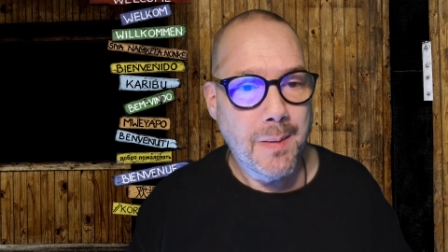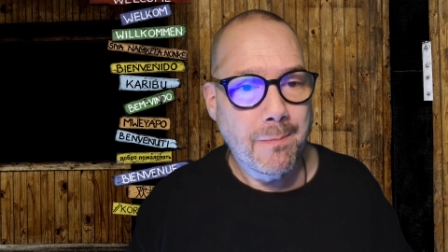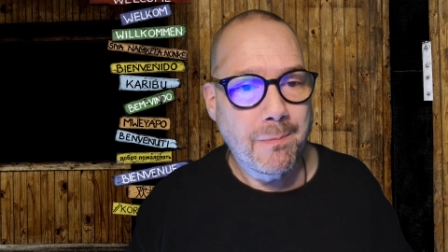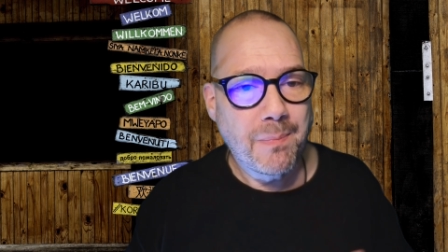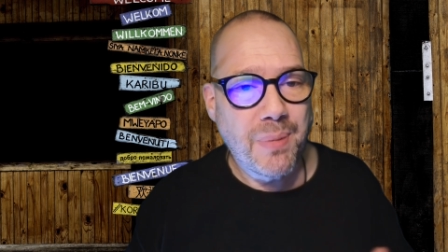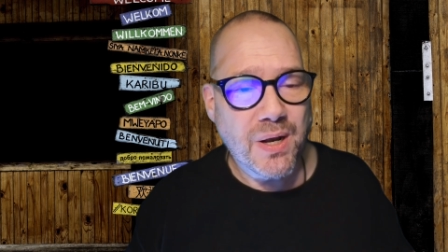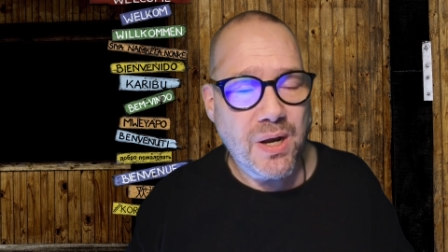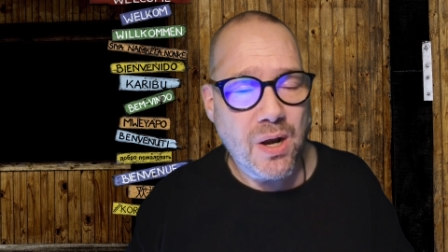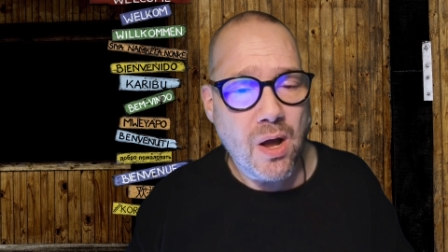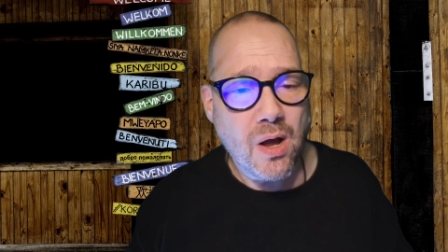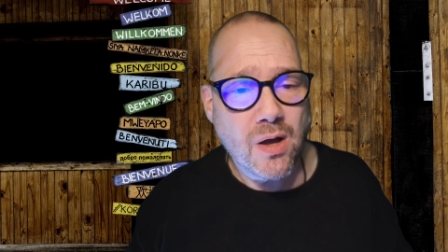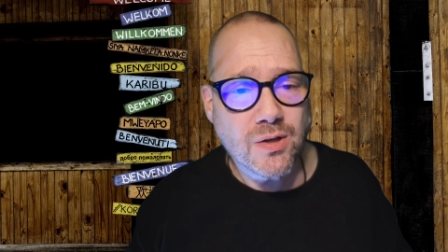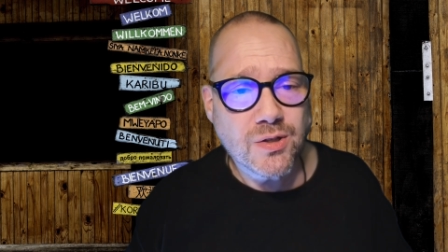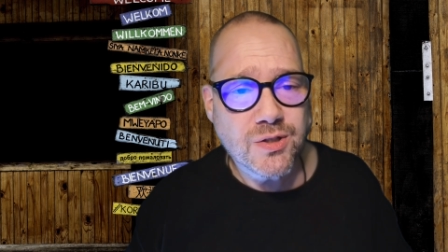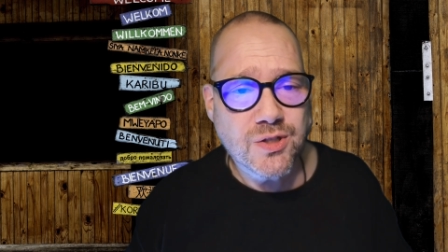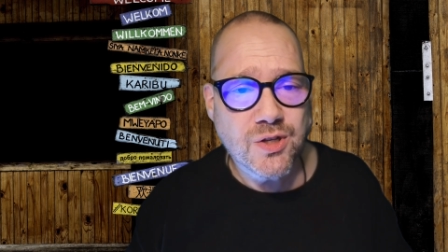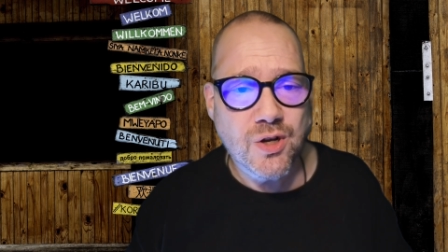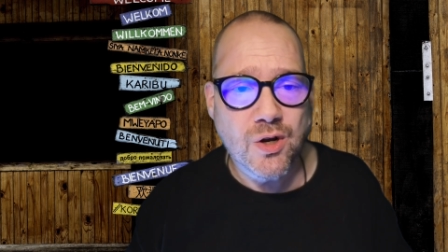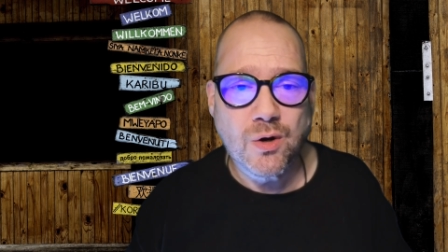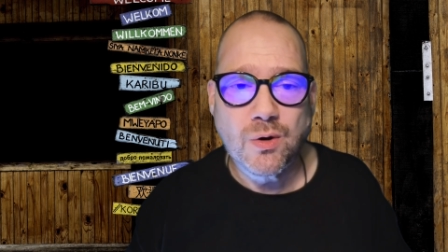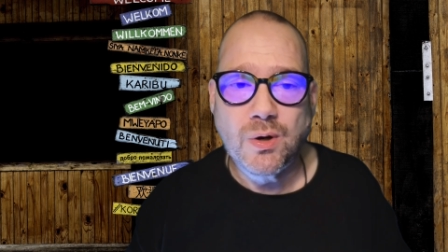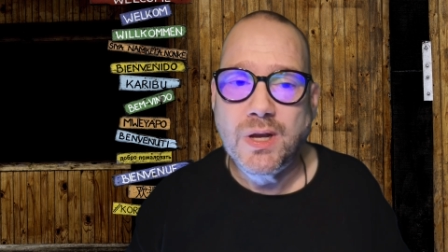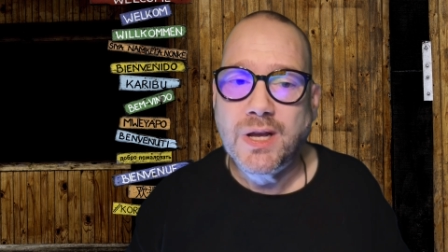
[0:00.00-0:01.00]
But
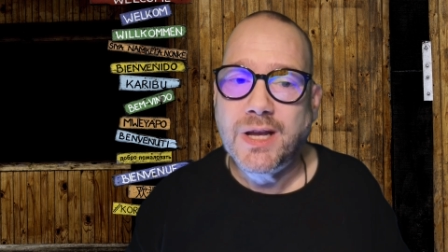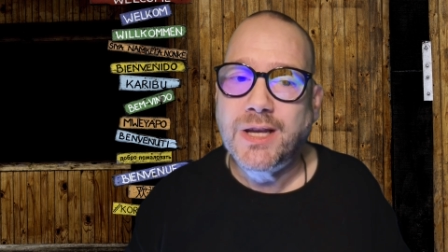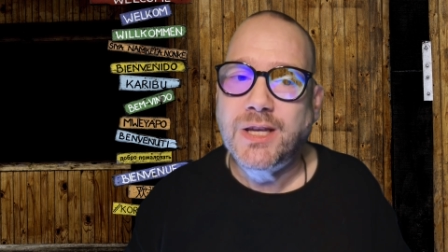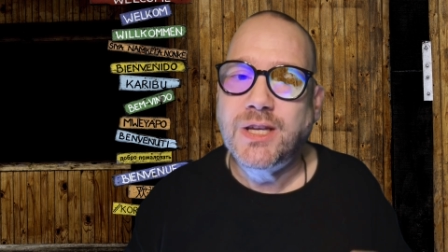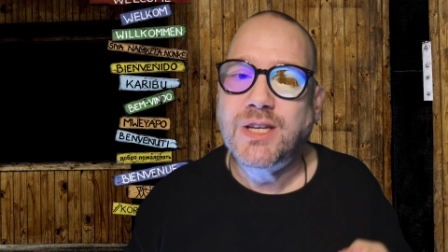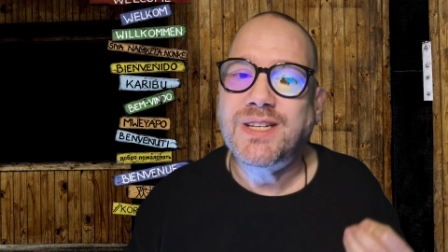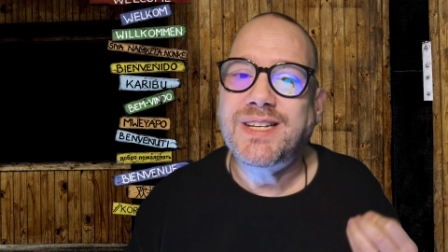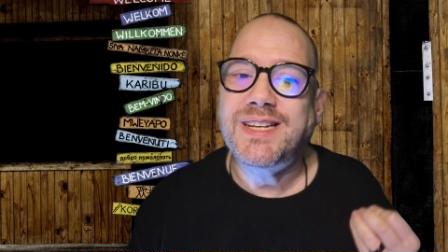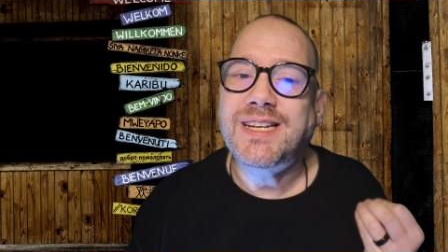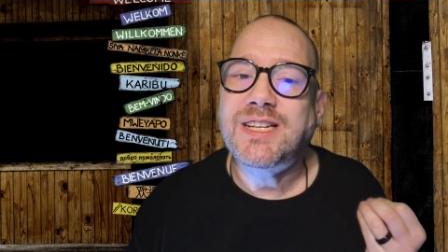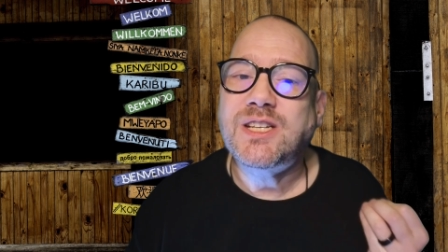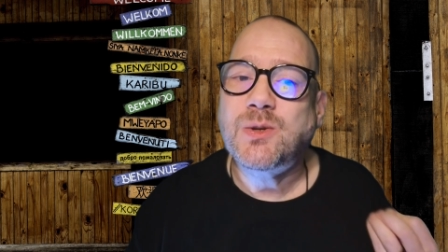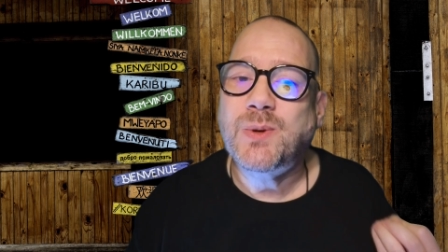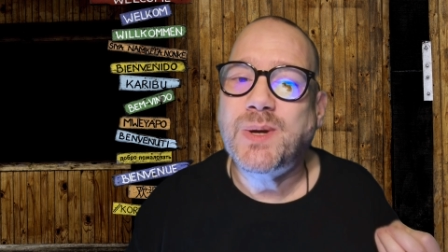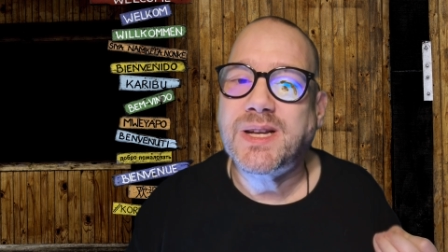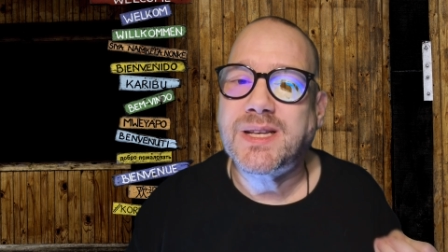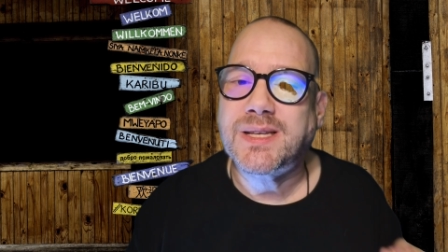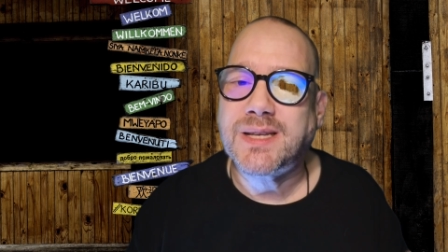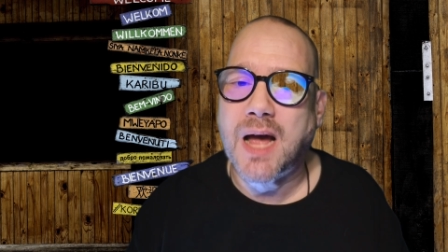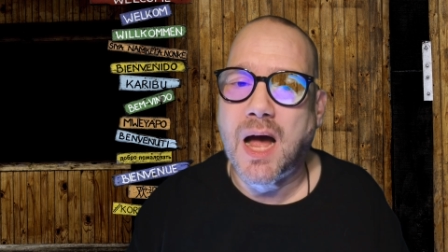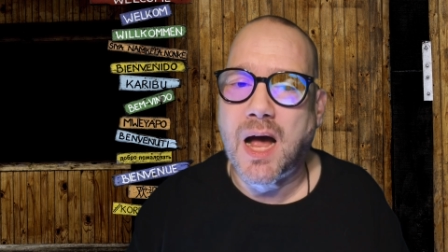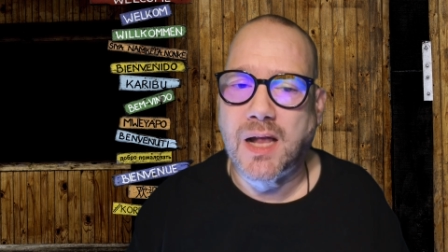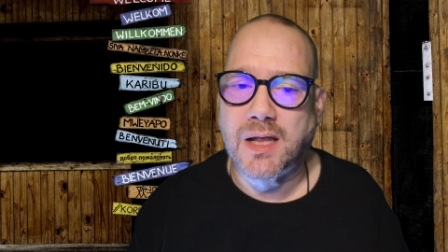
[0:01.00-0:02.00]
also, you need to
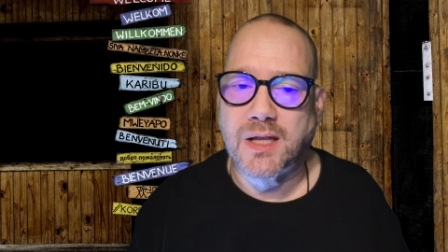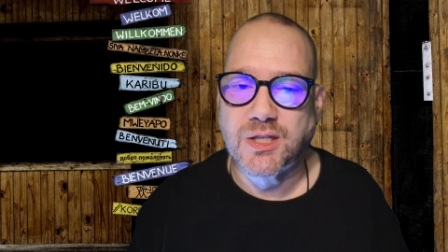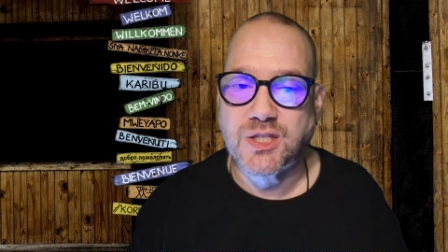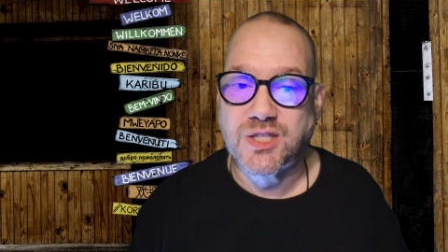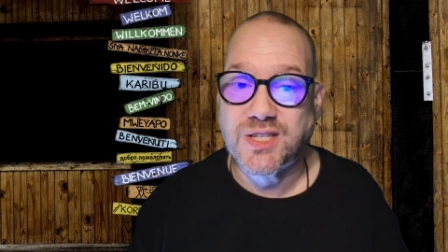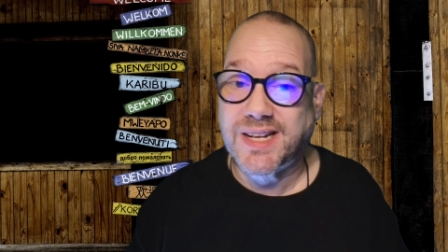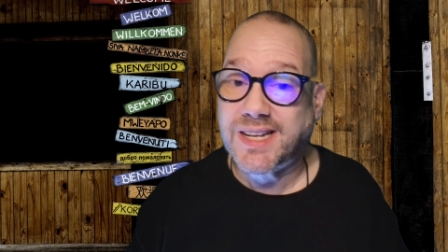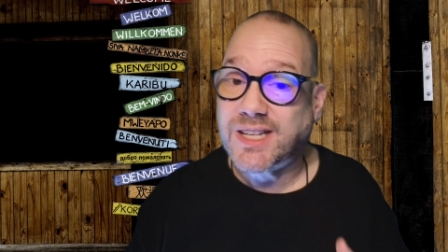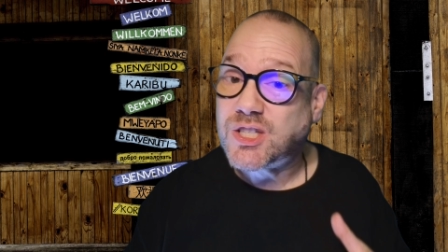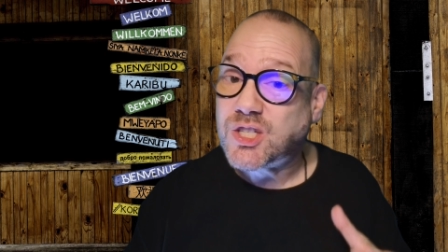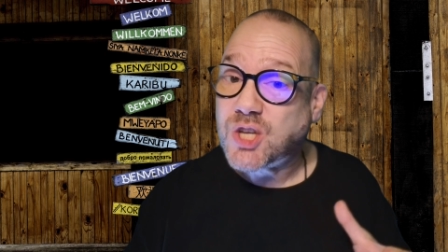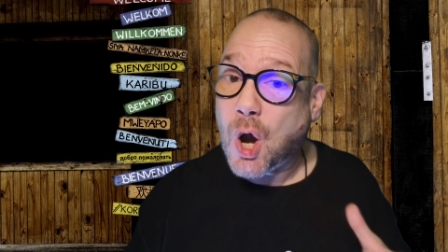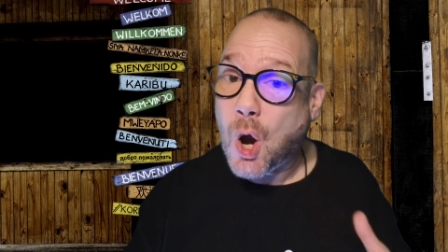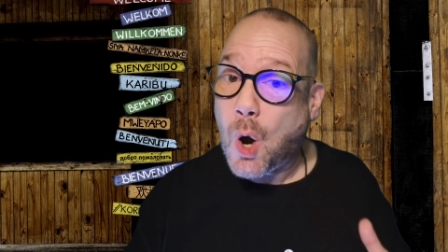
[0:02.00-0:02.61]
acknowledge that it's